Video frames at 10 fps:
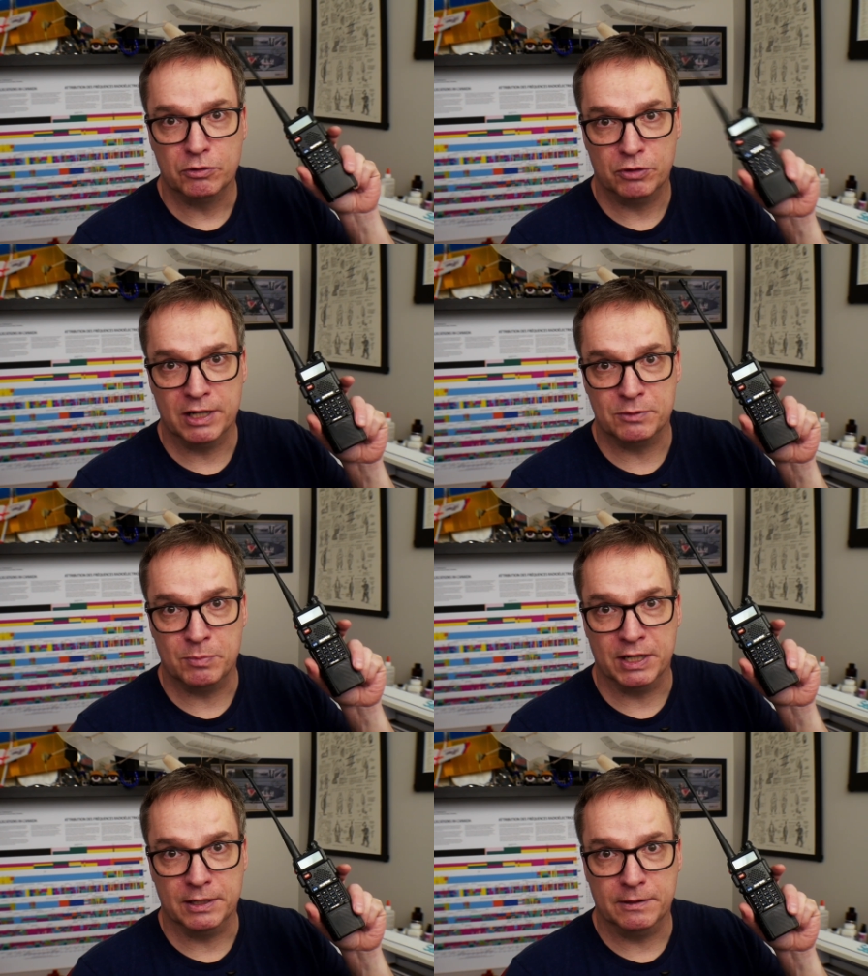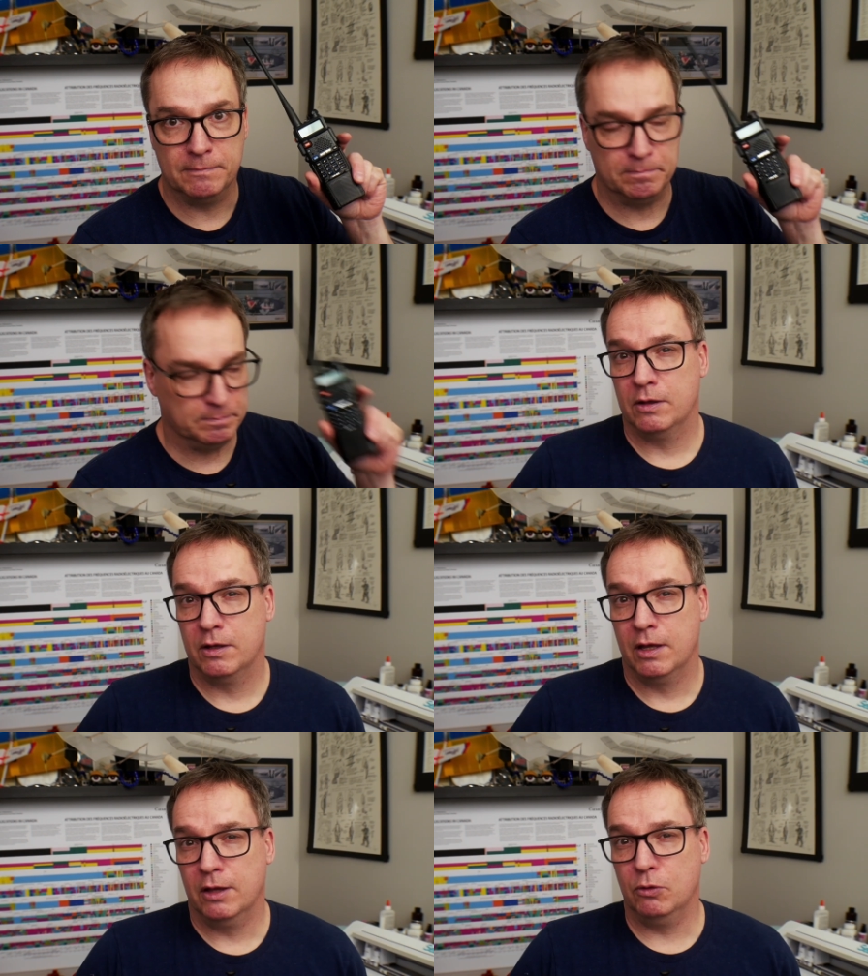transmitted.
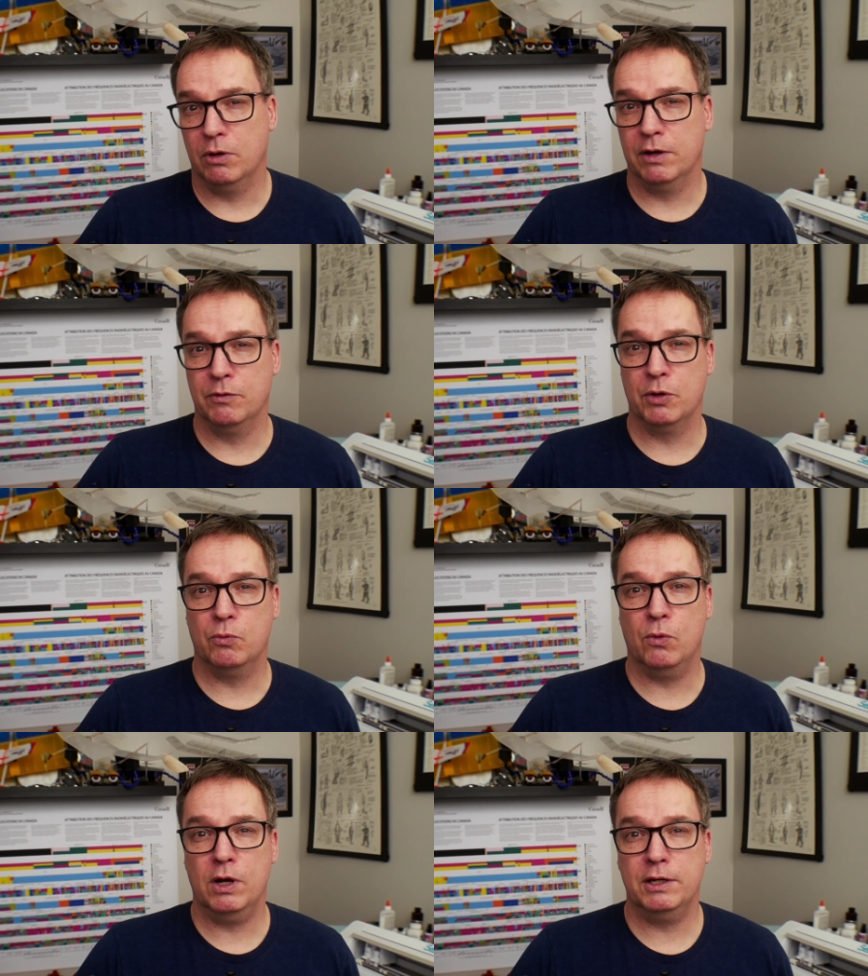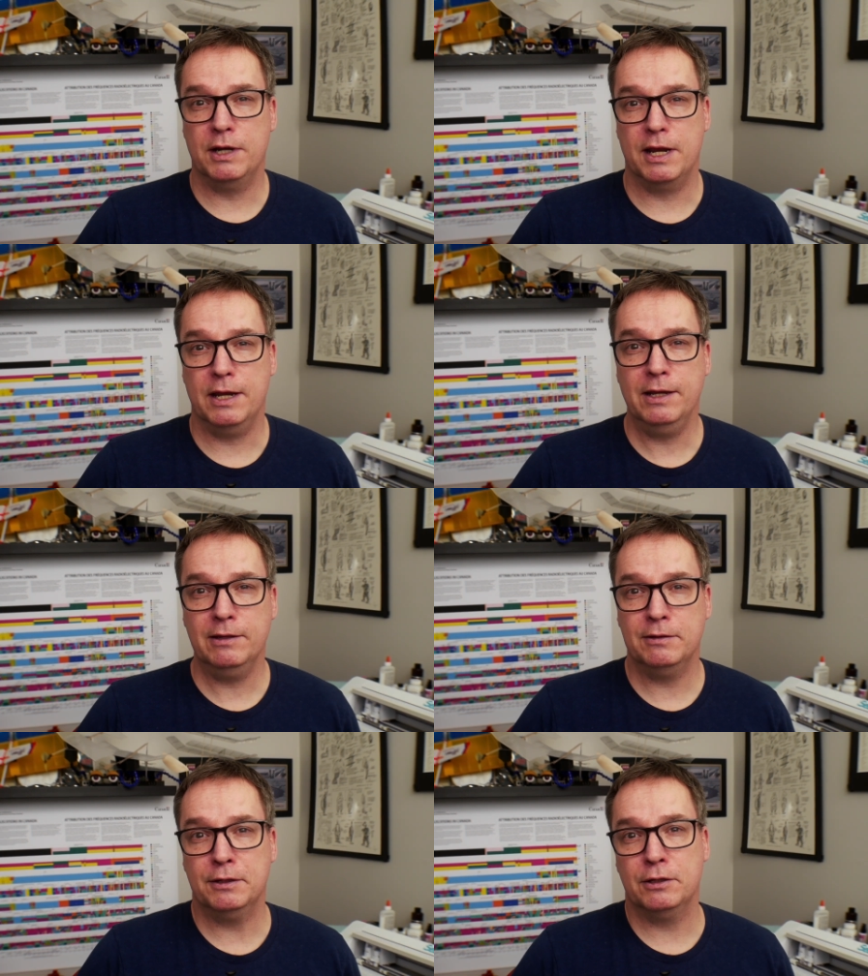Hello, everyone.
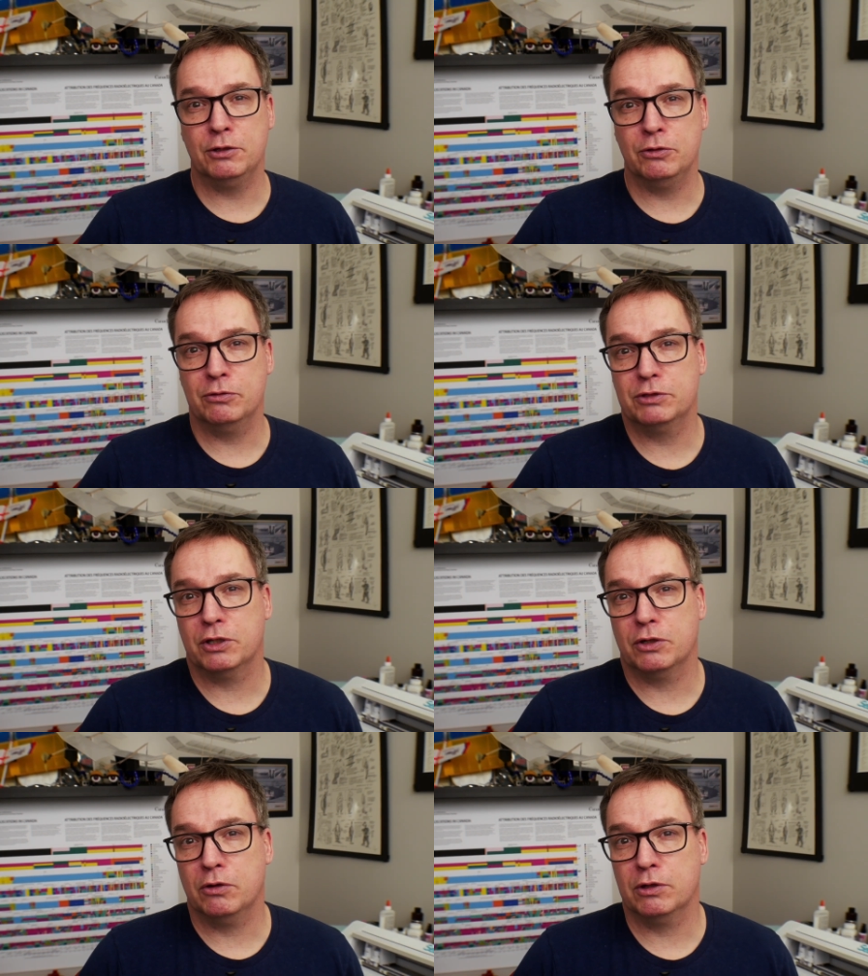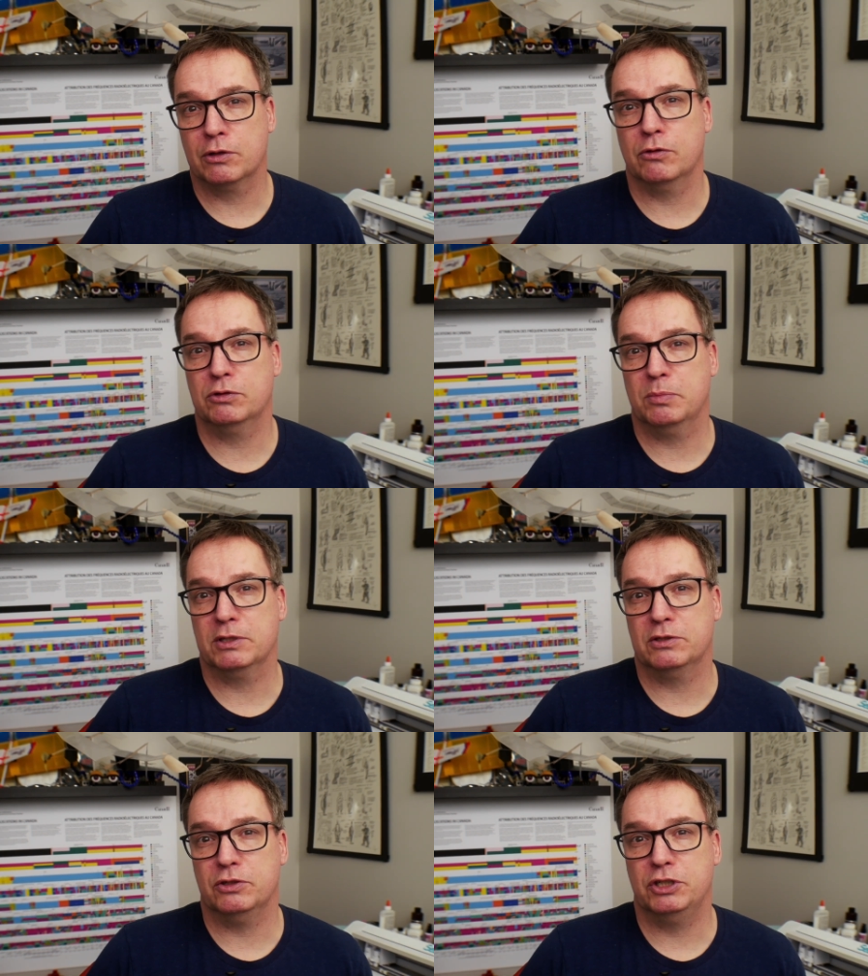In the news on all the
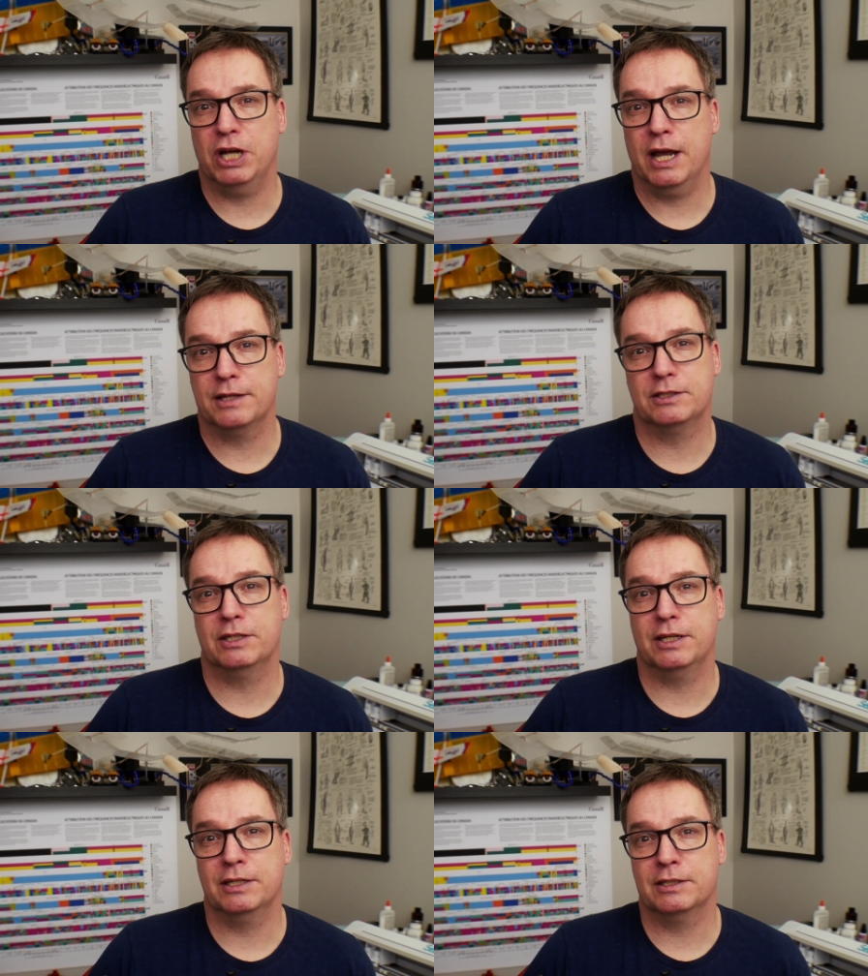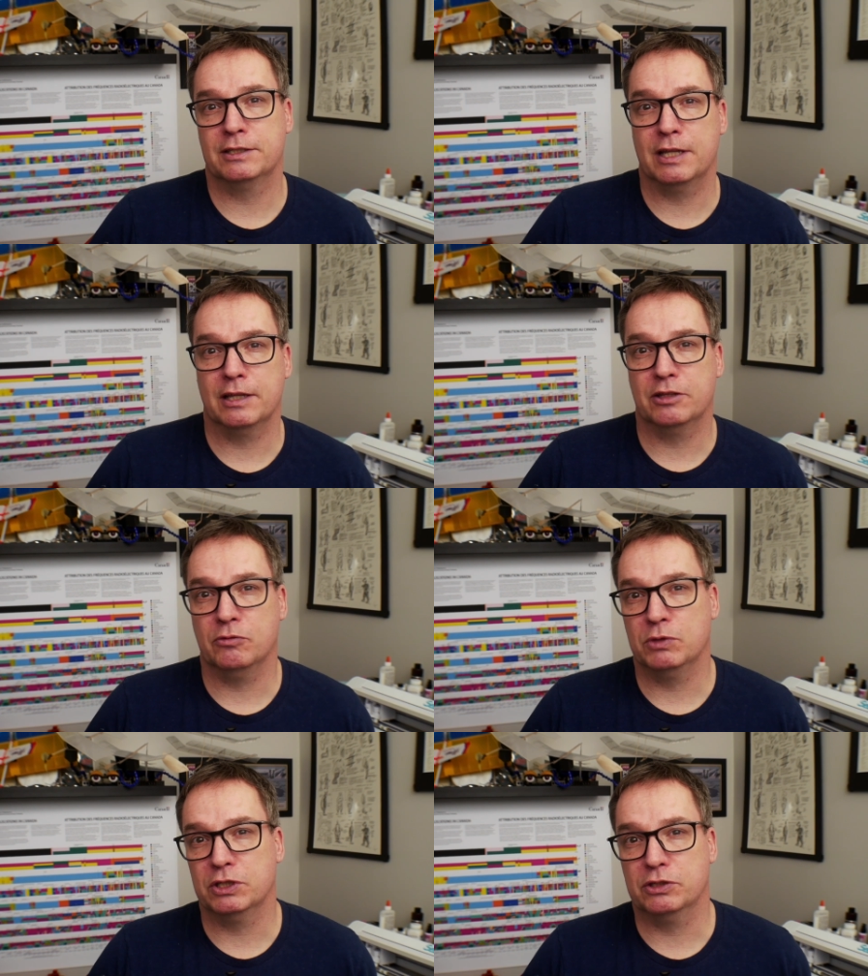Ghostbuster chats is that there was a